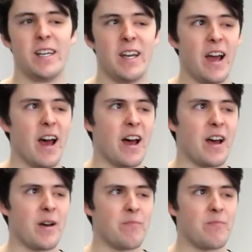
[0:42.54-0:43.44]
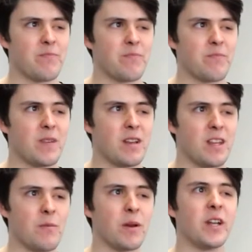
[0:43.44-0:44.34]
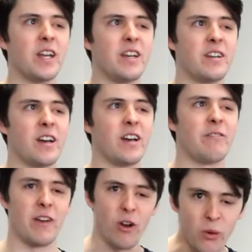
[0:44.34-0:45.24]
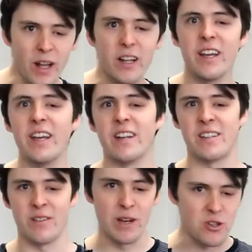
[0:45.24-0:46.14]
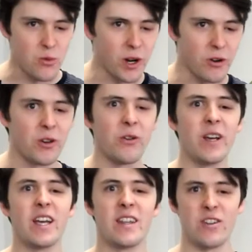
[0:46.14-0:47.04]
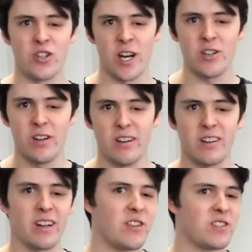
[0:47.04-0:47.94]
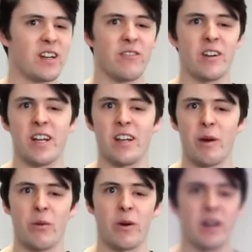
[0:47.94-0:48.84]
the ability to fail quickly and to measure what you're doing and then change it. And I use that every day in my work